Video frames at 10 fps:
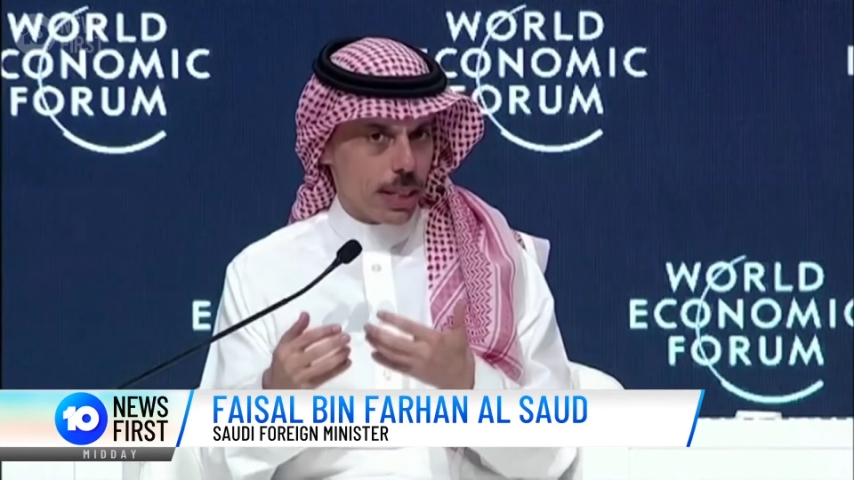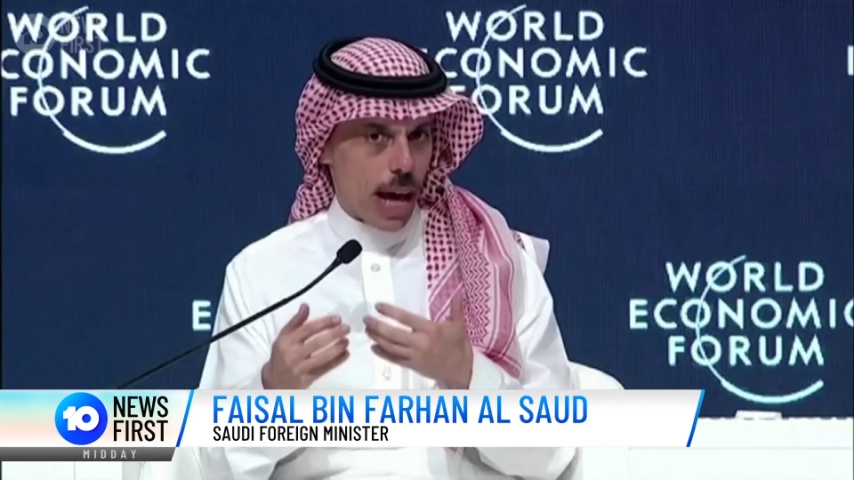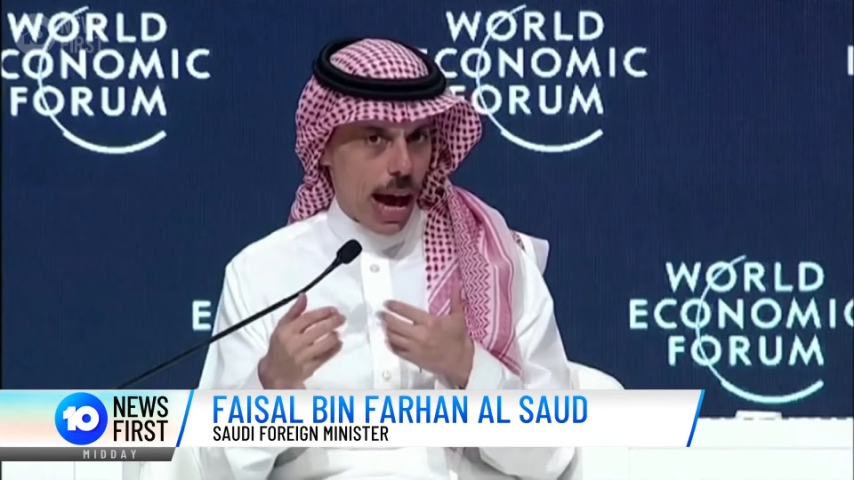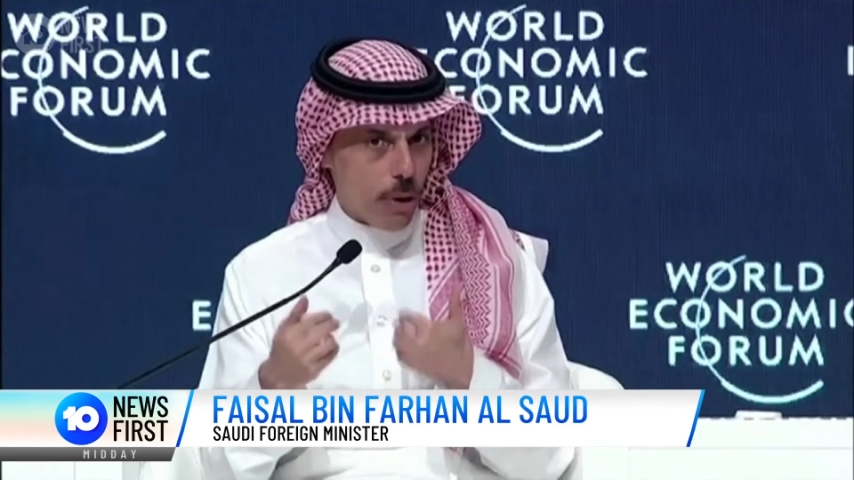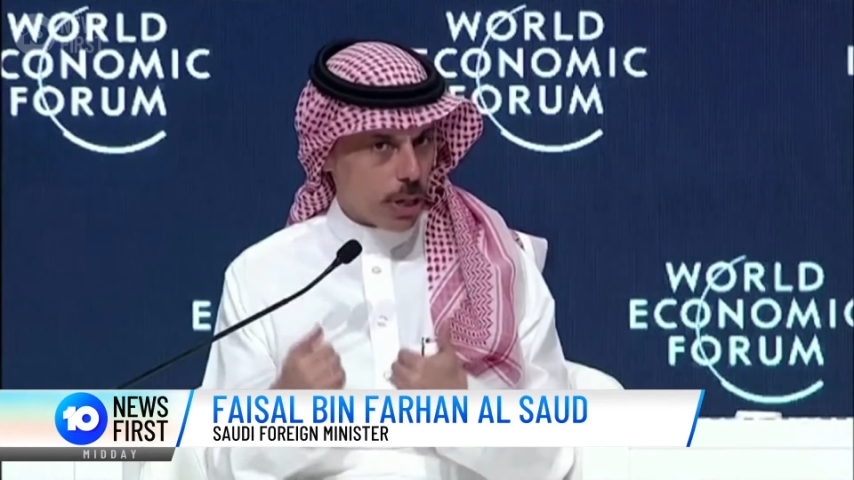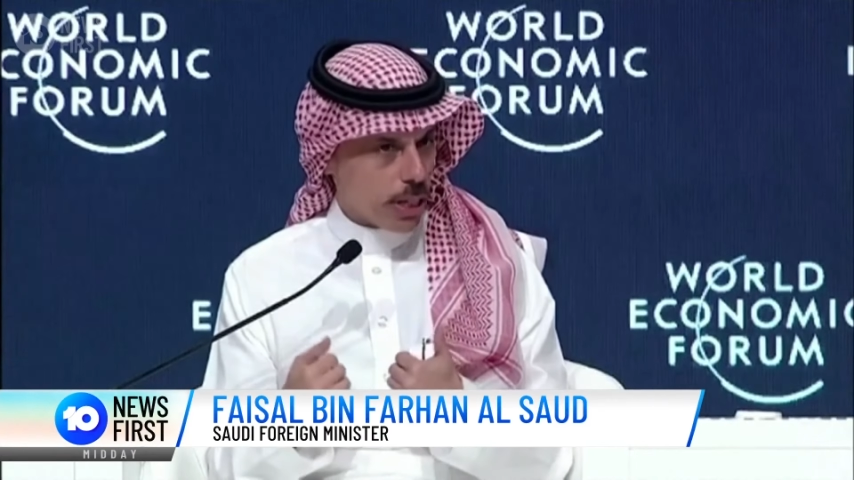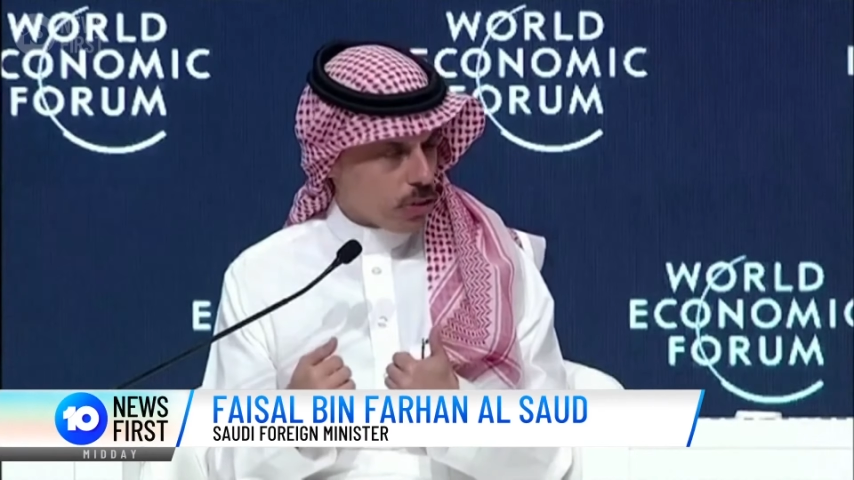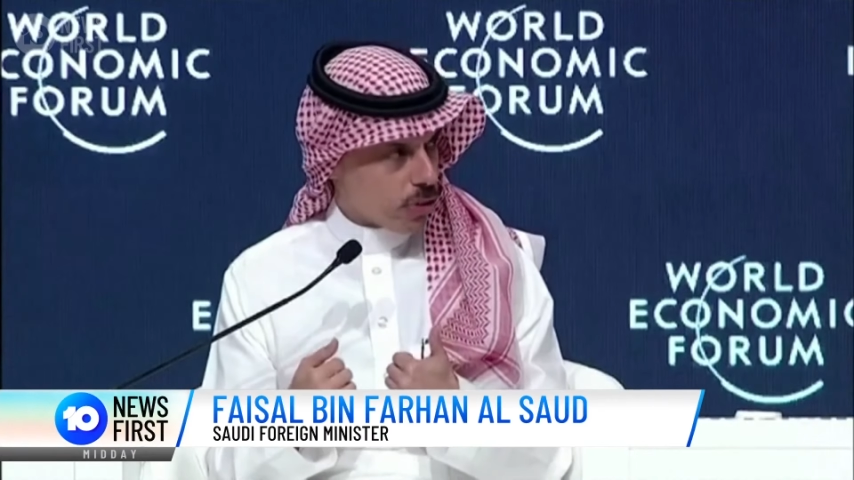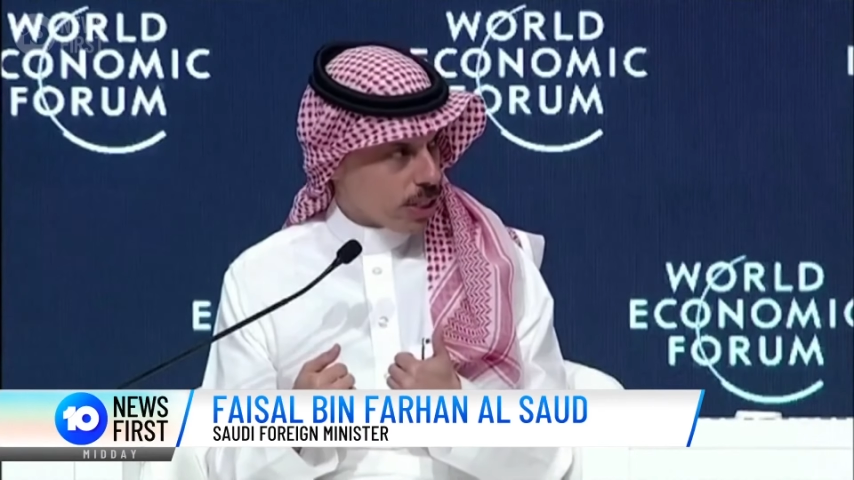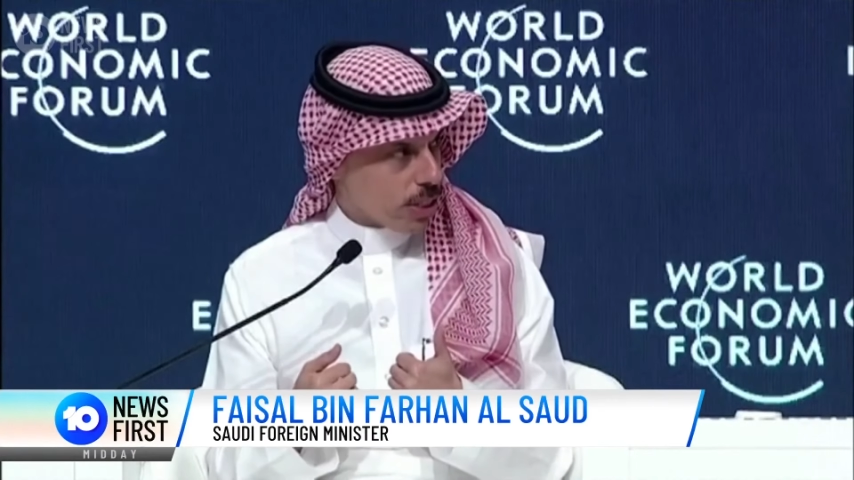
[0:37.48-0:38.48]
our
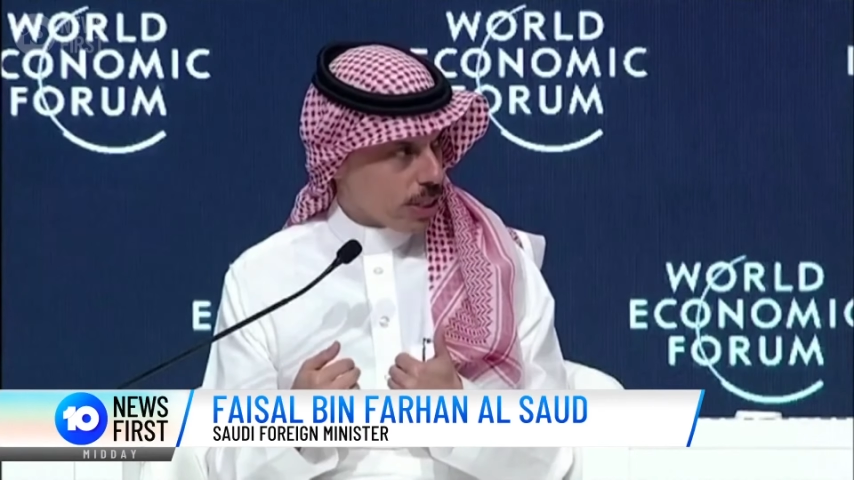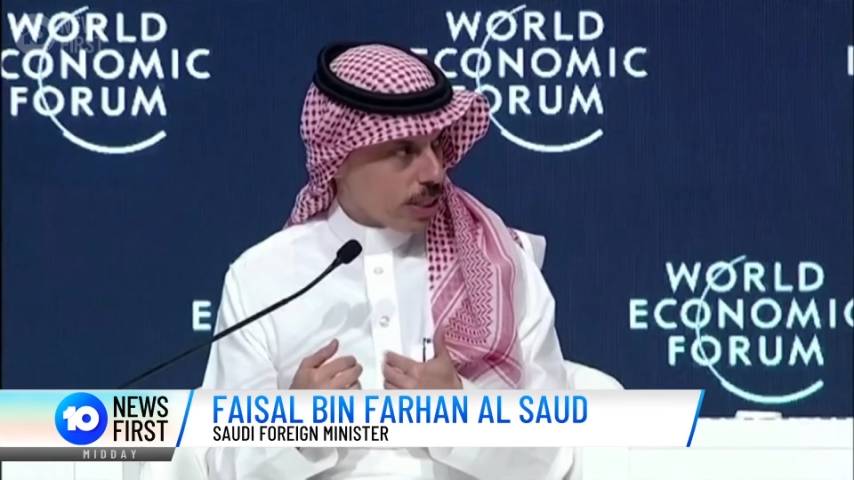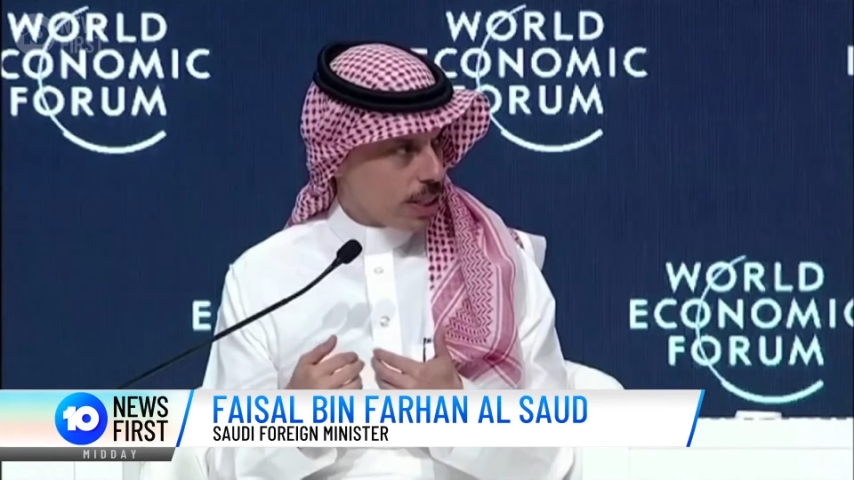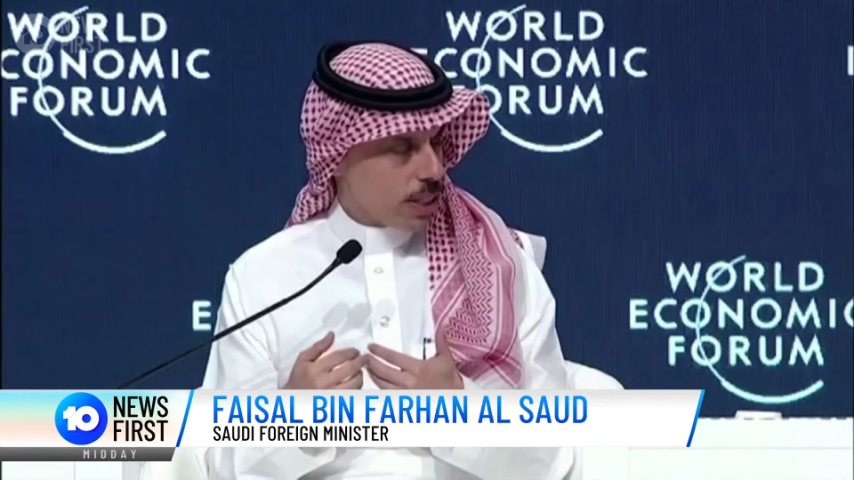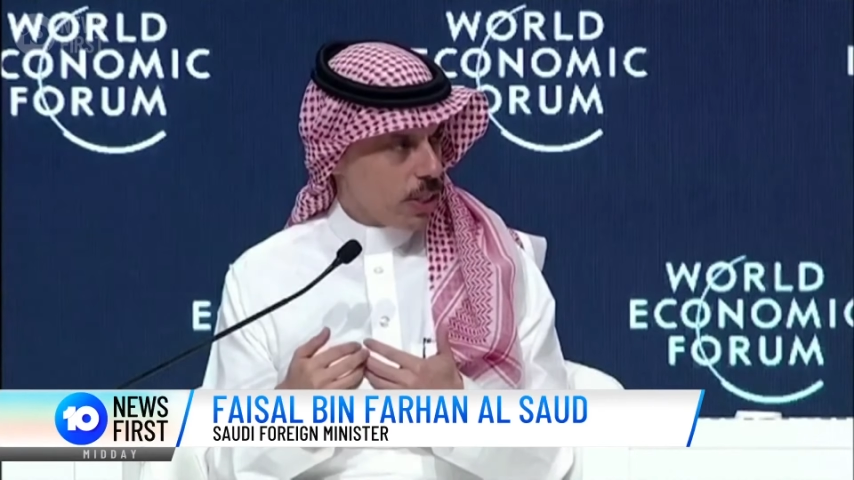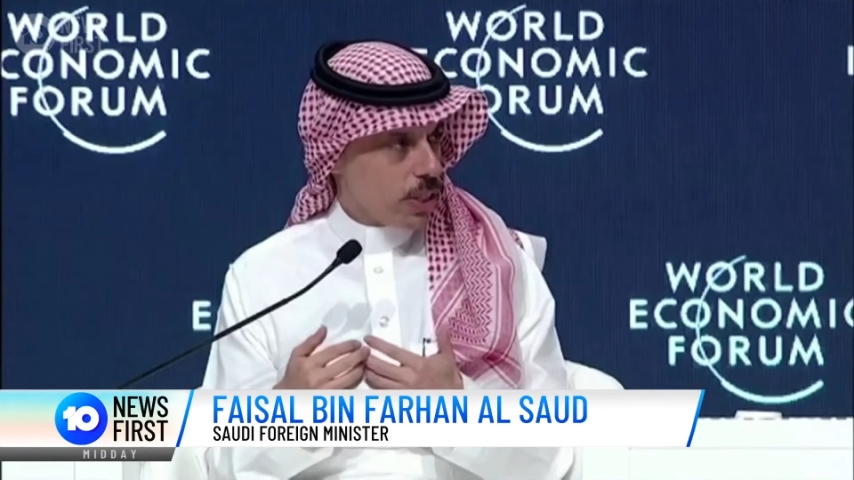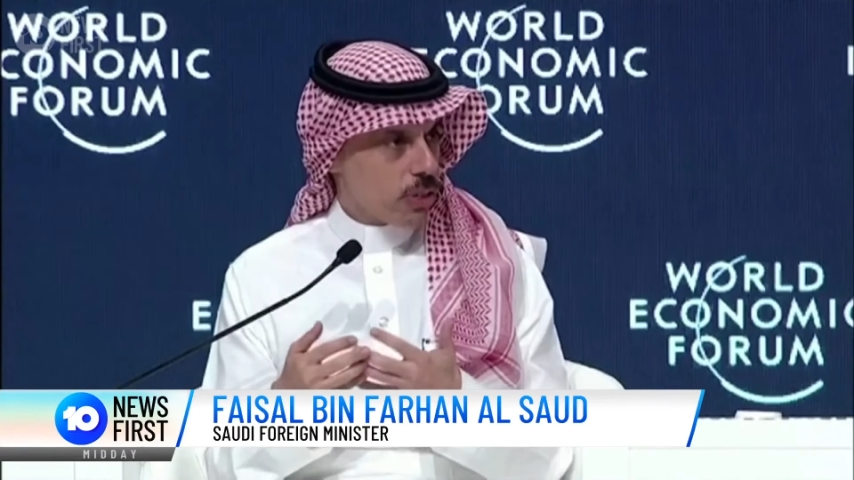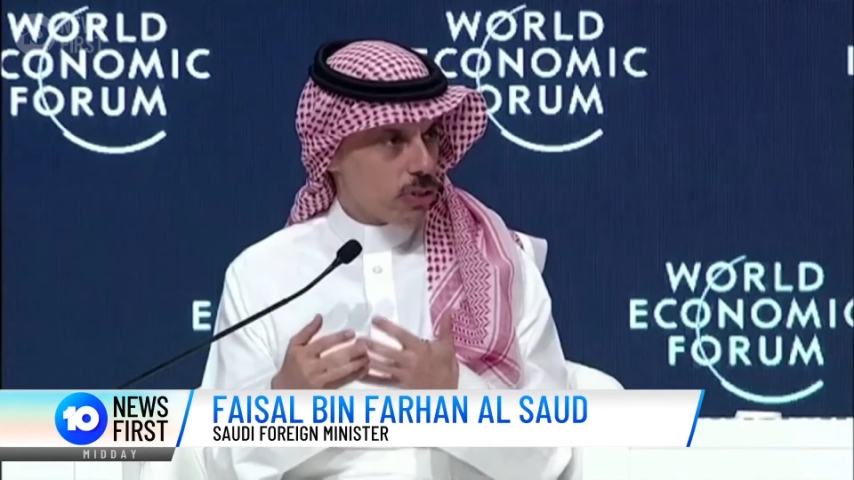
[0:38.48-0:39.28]
interest, the